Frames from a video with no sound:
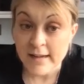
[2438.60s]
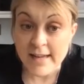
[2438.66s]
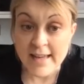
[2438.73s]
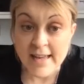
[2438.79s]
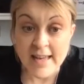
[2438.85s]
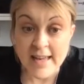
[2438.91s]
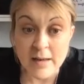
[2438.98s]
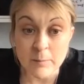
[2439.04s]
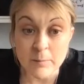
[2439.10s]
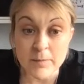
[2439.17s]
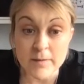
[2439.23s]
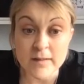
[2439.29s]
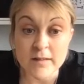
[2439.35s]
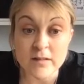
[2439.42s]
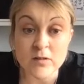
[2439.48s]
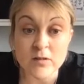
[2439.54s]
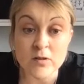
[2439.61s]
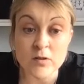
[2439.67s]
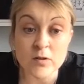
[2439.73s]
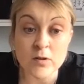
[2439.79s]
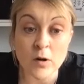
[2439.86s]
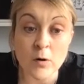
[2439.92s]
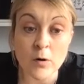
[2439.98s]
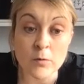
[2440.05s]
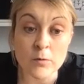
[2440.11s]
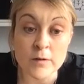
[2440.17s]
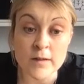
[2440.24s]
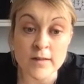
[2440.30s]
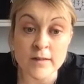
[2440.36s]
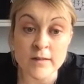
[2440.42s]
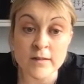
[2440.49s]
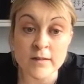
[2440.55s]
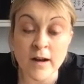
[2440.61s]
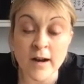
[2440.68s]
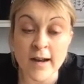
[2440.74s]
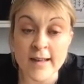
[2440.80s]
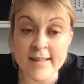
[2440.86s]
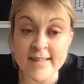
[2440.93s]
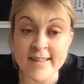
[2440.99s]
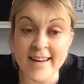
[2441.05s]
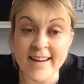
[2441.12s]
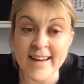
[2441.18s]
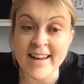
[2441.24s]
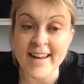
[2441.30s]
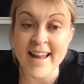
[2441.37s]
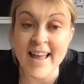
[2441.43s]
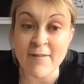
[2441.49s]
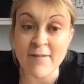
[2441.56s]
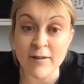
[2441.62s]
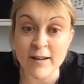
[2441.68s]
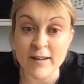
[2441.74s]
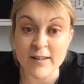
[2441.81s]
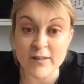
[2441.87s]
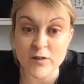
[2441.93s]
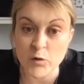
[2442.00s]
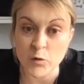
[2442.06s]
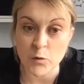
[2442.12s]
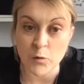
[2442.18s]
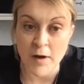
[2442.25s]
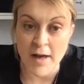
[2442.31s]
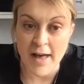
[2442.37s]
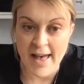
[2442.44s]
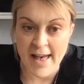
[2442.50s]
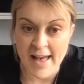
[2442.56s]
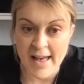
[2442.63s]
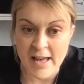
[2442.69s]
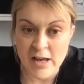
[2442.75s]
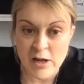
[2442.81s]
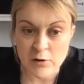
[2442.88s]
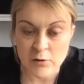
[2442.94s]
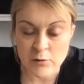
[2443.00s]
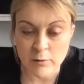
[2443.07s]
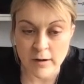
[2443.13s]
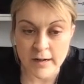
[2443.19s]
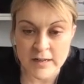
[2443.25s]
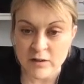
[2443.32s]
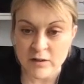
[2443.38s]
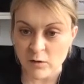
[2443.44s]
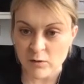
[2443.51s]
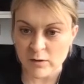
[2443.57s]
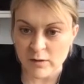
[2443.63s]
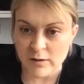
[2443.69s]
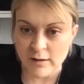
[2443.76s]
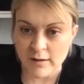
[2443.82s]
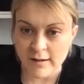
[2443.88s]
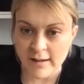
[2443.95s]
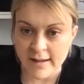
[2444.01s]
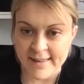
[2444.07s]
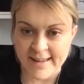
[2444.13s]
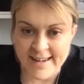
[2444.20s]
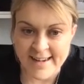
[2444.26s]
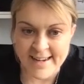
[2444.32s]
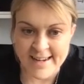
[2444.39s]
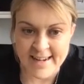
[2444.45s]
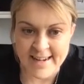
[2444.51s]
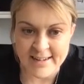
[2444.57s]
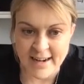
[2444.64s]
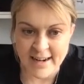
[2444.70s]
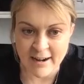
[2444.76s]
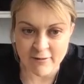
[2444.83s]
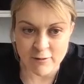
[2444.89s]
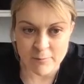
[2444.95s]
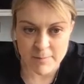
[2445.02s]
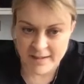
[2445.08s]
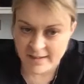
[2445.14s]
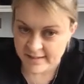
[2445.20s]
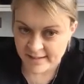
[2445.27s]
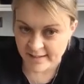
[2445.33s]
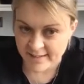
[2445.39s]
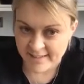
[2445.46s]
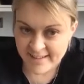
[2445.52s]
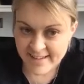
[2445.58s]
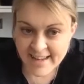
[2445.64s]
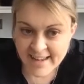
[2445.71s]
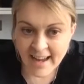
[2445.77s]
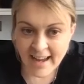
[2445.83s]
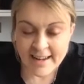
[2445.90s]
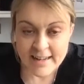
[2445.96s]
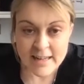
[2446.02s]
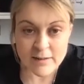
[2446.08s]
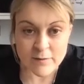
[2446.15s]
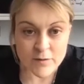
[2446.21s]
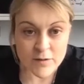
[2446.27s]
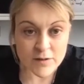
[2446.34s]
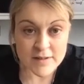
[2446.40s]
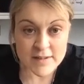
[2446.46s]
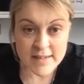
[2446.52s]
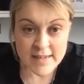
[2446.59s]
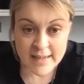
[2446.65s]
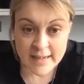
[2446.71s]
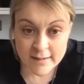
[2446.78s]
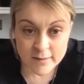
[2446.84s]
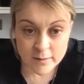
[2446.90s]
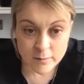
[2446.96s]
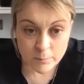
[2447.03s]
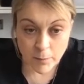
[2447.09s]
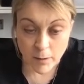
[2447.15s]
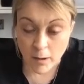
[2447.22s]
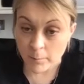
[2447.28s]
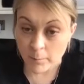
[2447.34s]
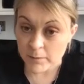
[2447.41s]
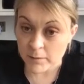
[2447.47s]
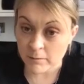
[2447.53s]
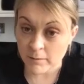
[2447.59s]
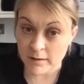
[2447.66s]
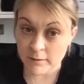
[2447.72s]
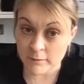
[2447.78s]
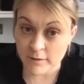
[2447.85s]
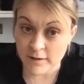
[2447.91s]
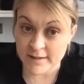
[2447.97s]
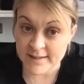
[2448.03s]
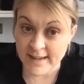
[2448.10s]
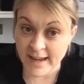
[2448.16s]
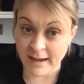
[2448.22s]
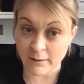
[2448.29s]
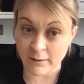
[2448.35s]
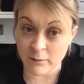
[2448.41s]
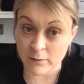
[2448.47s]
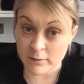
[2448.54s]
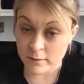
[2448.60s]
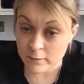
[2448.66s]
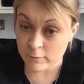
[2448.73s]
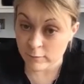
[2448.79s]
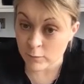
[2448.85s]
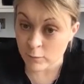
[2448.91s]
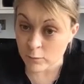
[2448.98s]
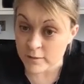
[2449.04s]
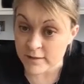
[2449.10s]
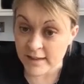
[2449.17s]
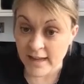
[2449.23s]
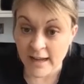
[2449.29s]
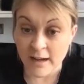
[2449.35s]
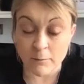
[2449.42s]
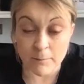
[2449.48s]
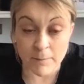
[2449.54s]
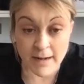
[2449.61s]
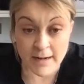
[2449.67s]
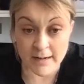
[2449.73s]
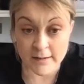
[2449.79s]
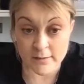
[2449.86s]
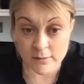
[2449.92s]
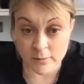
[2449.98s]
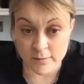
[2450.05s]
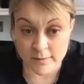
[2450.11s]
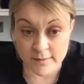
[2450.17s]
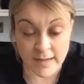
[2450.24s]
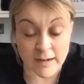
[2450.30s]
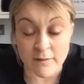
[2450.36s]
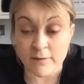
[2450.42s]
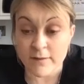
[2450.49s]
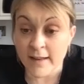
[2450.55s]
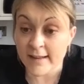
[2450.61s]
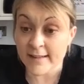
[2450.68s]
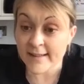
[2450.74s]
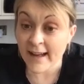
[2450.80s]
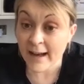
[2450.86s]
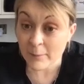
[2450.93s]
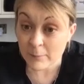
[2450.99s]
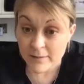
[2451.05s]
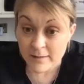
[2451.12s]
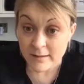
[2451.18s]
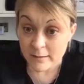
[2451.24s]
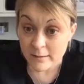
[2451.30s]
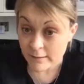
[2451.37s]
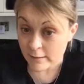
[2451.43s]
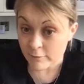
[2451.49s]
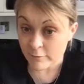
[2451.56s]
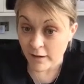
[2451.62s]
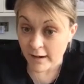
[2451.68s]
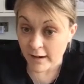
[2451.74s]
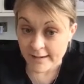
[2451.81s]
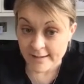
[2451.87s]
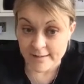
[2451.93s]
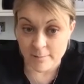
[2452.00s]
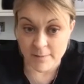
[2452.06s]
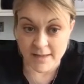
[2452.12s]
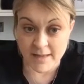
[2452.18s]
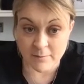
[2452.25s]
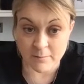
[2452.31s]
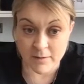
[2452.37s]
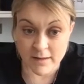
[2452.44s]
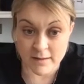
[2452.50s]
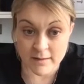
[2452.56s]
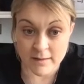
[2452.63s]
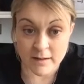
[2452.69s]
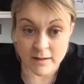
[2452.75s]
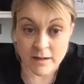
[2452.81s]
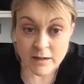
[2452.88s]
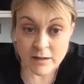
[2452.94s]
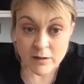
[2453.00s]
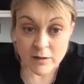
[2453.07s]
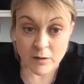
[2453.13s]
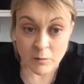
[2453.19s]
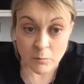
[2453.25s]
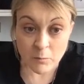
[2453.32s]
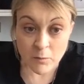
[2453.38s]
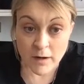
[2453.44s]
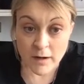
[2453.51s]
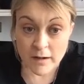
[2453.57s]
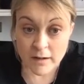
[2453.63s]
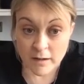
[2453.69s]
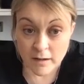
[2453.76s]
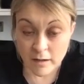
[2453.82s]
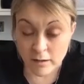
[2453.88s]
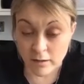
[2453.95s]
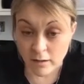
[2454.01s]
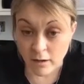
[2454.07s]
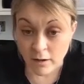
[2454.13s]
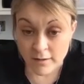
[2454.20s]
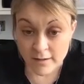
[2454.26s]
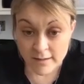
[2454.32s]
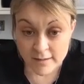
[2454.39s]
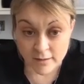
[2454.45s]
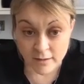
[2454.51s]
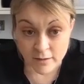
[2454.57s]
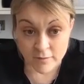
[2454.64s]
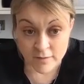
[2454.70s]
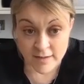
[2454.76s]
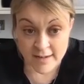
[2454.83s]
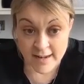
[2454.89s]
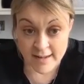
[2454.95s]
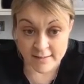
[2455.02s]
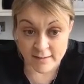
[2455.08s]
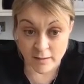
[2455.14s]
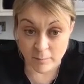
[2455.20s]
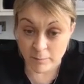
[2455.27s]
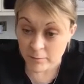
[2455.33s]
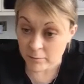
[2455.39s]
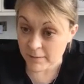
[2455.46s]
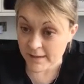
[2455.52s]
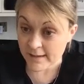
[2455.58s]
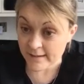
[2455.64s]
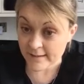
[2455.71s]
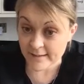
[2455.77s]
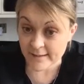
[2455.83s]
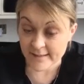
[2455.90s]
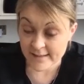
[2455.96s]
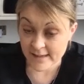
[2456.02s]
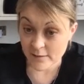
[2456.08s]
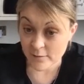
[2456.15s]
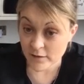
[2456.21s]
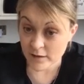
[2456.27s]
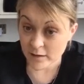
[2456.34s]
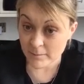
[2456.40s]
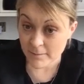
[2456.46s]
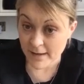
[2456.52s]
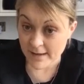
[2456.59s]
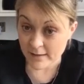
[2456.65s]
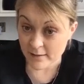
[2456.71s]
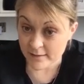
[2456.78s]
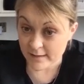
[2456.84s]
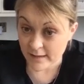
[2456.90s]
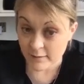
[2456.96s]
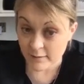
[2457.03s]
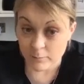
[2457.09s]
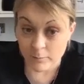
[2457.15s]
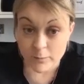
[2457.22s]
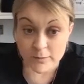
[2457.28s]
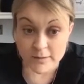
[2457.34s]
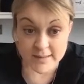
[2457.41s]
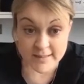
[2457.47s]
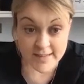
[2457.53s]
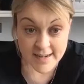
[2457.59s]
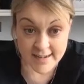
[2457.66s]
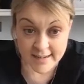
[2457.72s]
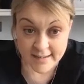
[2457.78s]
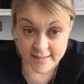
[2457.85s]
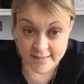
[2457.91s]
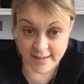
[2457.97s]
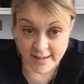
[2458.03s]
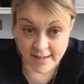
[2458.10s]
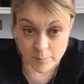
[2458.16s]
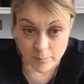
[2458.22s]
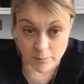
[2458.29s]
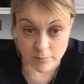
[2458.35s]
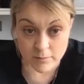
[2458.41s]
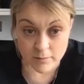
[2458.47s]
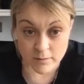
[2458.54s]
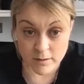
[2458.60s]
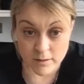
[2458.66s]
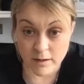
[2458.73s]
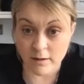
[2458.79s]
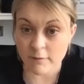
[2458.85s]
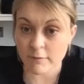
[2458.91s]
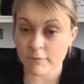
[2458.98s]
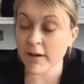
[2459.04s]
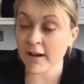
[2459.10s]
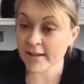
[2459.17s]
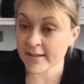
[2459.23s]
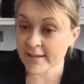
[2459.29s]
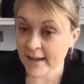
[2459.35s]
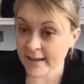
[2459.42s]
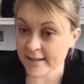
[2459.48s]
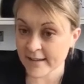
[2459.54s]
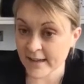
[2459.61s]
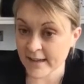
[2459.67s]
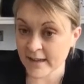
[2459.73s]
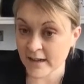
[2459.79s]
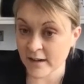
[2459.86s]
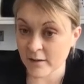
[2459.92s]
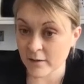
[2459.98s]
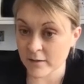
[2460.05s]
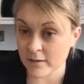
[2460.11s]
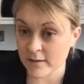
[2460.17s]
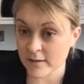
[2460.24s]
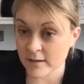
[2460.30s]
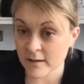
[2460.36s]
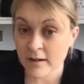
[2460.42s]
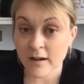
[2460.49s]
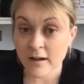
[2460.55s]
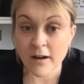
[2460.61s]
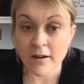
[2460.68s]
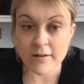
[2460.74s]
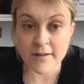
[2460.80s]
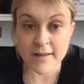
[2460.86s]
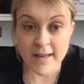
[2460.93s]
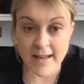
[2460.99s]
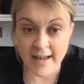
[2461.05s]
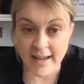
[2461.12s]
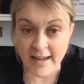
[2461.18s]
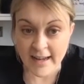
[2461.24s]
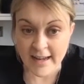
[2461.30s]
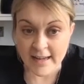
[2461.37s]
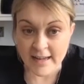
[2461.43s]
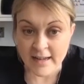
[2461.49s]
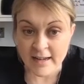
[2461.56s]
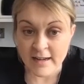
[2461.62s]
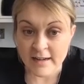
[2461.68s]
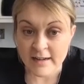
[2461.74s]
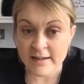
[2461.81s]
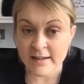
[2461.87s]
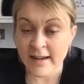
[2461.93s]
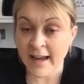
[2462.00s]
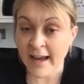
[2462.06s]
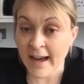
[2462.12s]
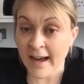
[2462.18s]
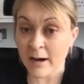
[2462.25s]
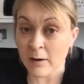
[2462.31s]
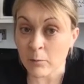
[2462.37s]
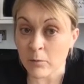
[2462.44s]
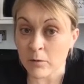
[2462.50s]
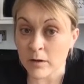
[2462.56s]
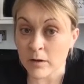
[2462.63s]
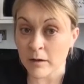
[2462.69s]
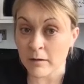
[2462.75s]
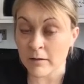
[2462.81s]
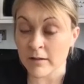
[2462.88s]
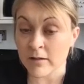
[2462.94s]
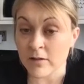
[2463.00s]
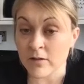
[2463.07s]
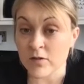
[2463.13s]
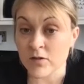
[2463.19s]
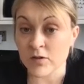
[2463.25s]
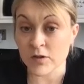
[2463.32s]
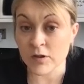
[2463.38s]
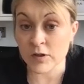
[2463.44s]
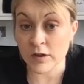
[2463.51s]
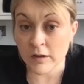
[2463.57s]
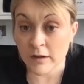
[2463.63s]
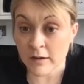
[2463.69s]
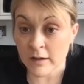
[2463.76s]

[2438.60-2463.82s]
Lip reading: hips and shoulders nice and level and square. Try not to look like the Leaning Tower of Pisa. And if you need to pop your other foot down onto the floor to help balance yourself, that's absolutely fine to begin with. You can work on it over the next couple of weeks to see if you can make yourself more steady and stable. Fantastic, girls. Okay, now we're going to do